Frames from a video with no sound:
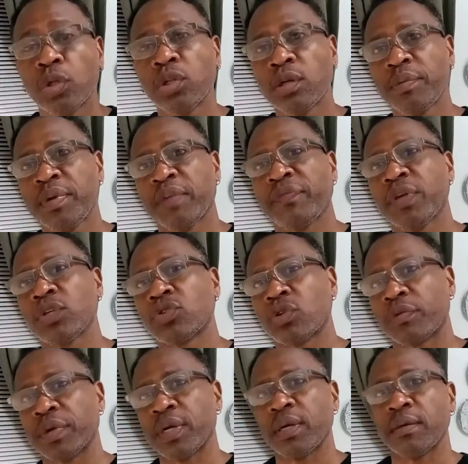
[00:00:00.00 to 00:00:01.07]
a little bit of
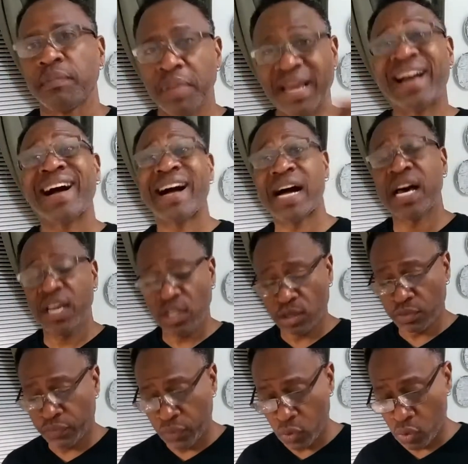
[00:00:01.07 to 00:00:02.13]
history behind
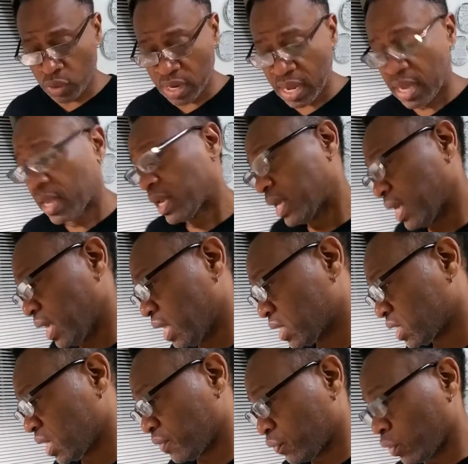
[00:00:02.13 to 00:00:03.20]
the food
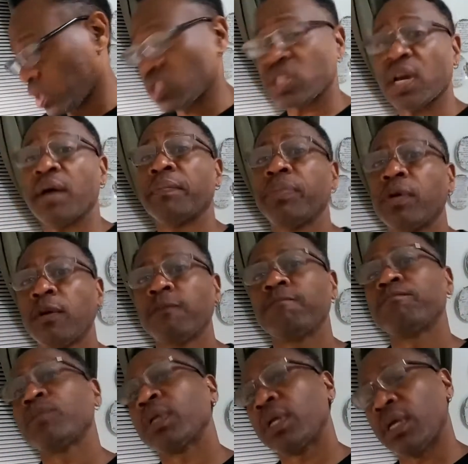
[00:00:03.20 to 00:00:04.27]
is that, for example,
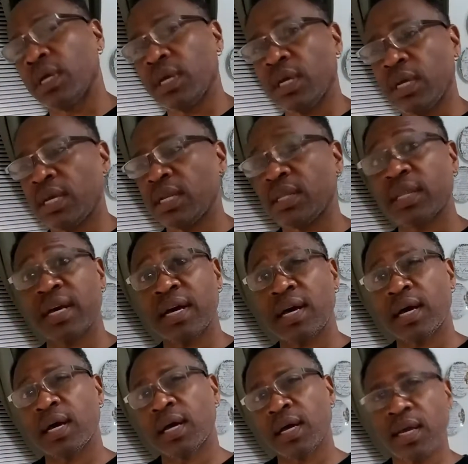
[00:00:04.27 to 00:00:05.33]
in
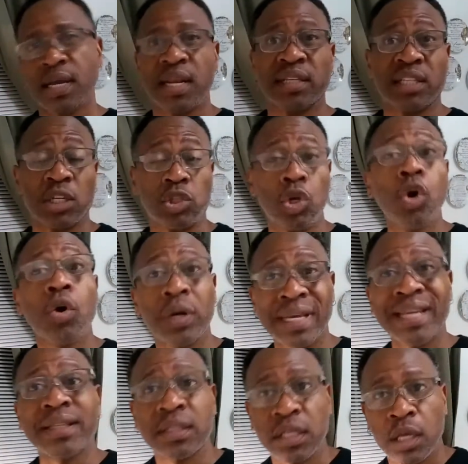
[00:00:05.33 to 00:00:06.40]
la sección
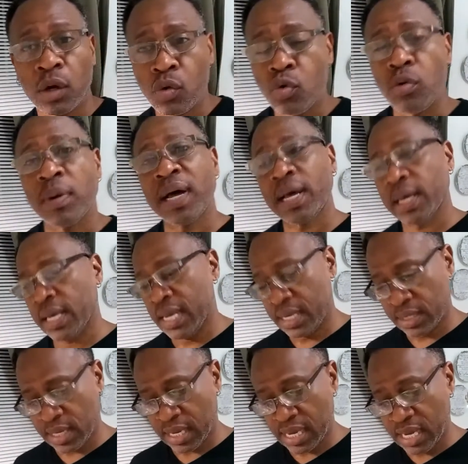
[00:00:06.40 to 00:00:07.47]
oriente de Cuba,
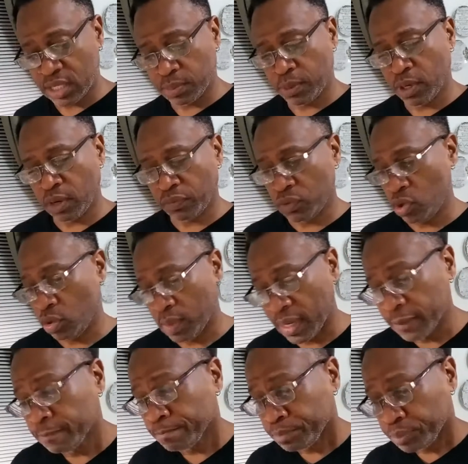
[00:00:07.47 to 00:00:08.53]
in the east part of Cuba,